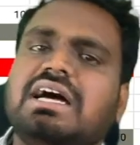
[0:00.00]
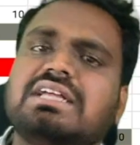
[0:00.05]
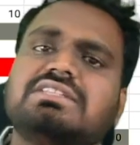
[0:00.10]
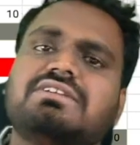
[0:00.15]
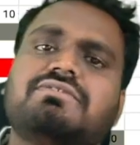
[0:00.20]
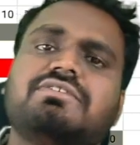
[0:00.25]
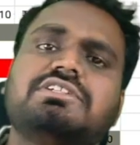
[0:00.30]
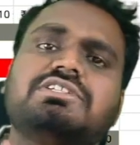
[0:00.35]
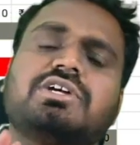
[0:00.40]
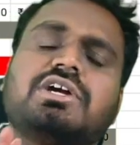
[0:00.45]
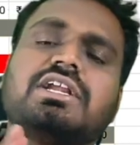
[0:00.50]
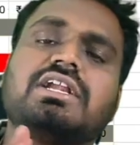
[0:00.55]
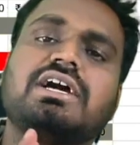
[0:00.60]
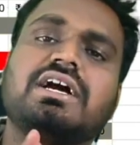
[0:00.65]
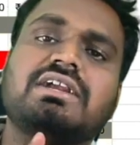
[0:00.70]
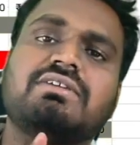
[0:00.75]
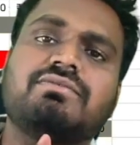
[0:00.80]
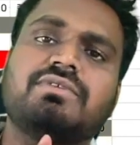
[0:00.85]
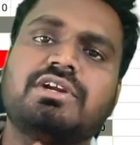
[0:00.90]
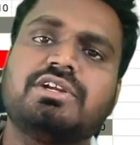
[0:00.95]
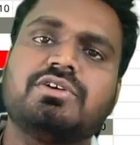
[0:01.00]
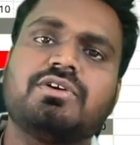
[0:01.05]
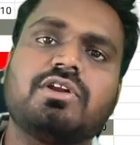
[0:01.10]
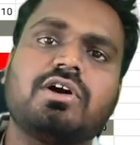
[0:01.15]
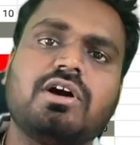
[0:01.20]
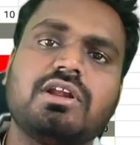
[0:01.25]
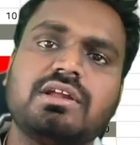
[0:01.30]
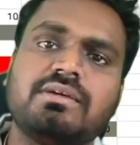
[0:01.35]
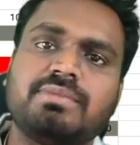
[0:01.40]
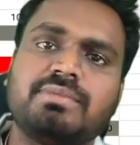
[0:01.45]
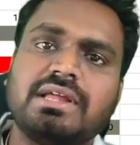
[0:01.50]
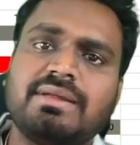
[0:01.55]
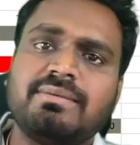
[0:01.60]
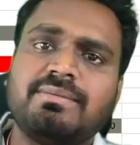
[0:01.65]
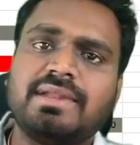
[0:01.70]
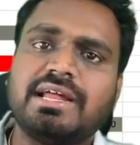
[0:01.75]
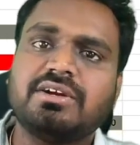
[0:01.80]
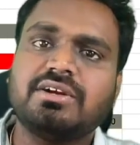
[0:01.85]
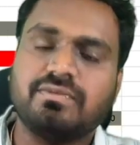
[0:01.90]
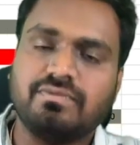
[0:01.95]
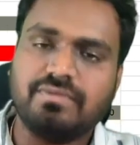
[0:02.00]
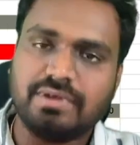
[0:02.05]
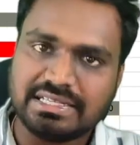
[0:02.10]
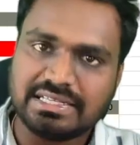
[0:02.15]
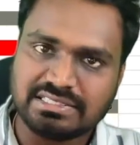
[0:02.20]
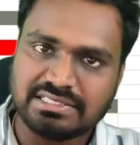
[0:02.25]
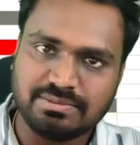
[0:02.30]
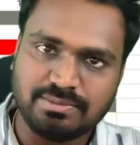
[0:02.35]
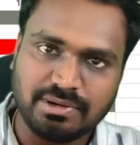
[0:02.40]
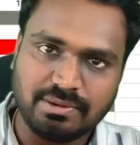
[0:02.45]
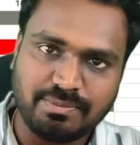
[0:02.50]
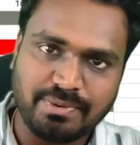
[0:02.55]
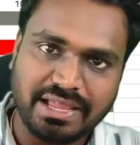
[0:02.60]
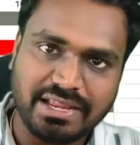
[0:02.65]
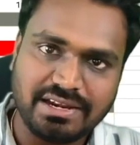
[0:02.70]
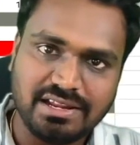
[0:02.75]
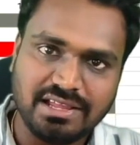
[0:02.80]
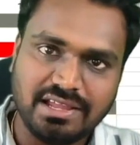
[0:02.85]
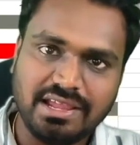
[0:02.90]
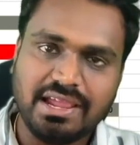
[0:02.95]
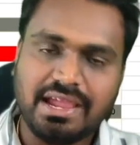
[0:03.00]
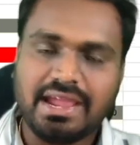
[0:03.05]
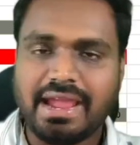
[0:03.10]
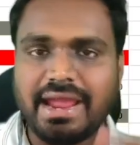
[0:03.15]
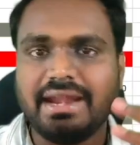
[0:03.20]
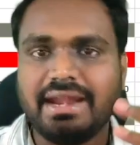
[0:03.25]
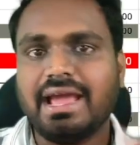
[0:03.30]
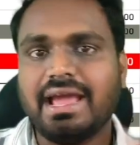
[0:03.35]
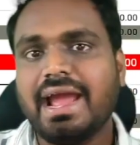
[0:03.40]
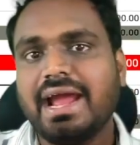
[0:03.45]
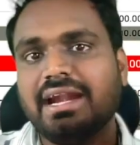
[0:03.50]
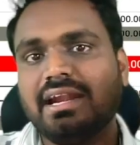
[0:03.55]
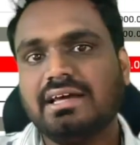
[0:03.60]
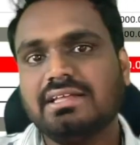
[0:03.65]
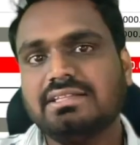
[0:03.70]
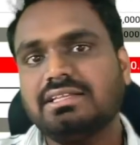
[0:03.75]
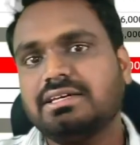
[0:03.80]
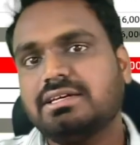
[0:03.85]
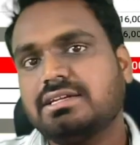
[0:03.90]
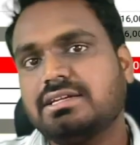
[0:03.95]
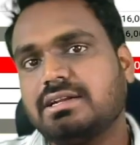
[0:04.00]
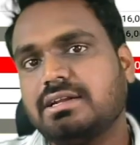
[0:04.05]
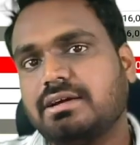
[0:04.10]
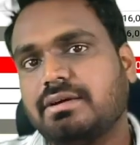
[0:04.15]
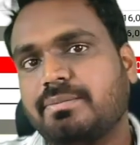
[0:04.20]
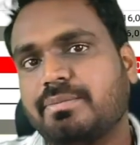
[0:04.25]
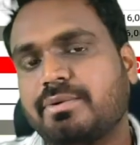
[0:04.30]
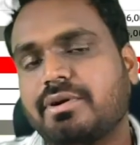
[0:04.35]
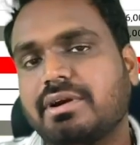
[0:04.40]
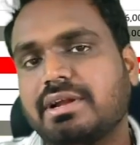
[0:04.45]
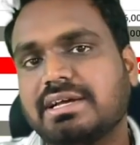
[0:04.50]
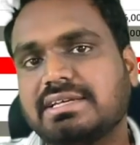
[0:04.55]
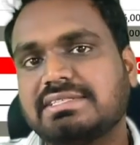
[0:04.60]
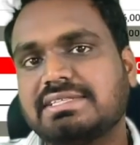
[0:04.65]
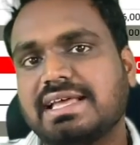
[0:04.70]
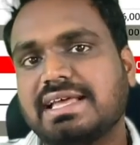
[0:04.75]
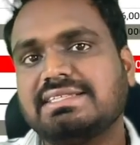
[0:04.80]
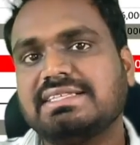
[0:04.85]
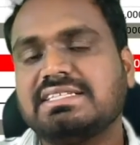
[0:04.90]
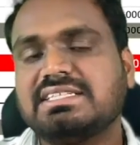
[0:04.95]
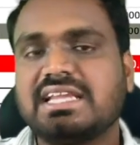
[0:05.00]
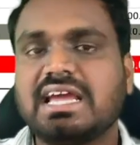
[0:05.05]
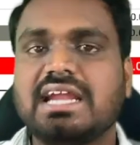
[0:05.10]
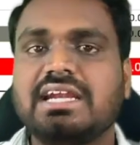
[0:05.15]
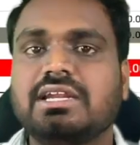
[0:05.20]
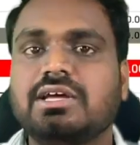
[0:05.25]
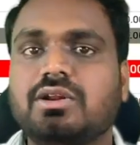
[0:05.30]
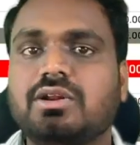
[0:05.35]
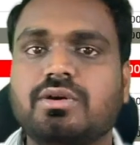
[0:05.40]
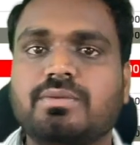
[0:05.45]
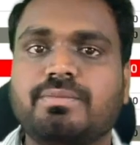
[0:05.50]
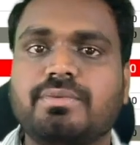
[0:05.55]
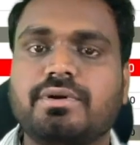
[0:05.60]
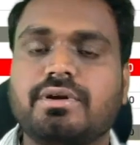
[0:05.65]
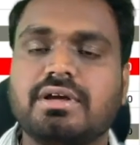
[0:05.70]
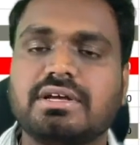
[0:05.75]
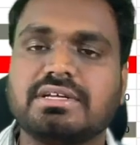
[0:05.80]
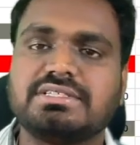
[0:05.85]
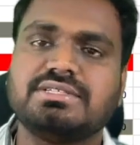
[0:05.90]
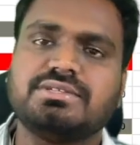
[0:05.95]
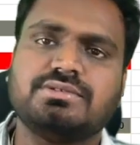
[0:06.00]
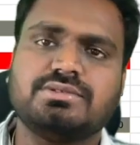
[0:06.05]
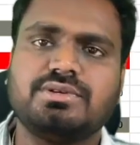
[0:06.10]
Otherwise, you can convert your all employee plan to flexible plan and add other products as a standalone products.